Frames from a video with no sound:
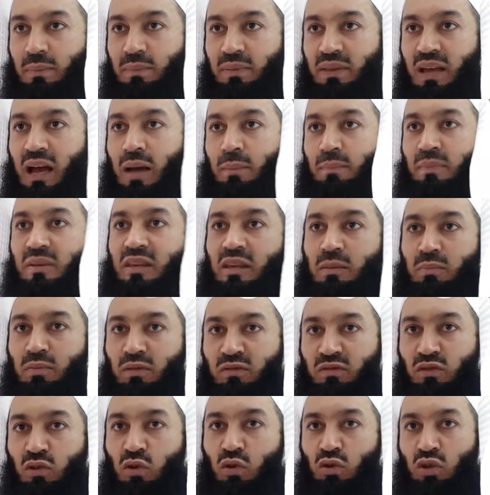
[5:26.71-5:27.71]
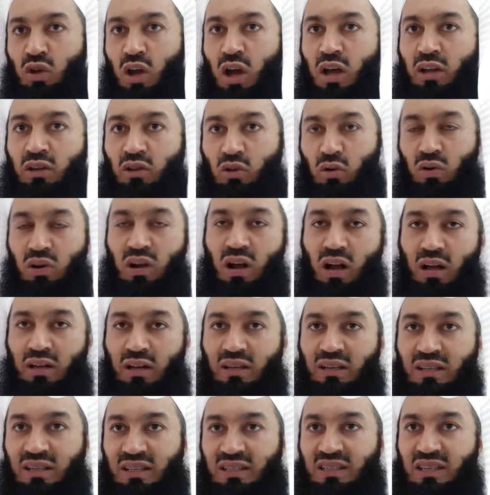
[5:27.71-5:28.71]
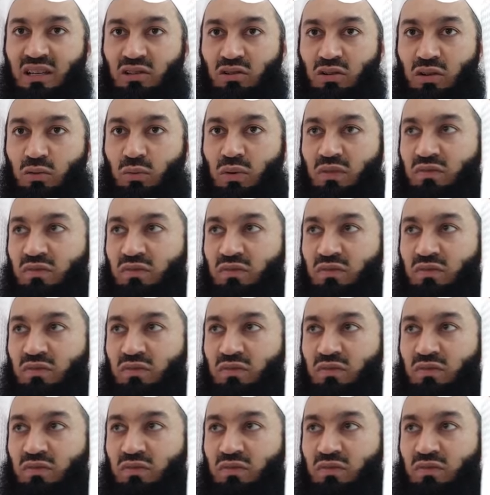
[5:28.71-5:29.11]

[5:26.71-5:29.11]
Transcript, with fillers: up the upkeep of your yard, your garden, etc.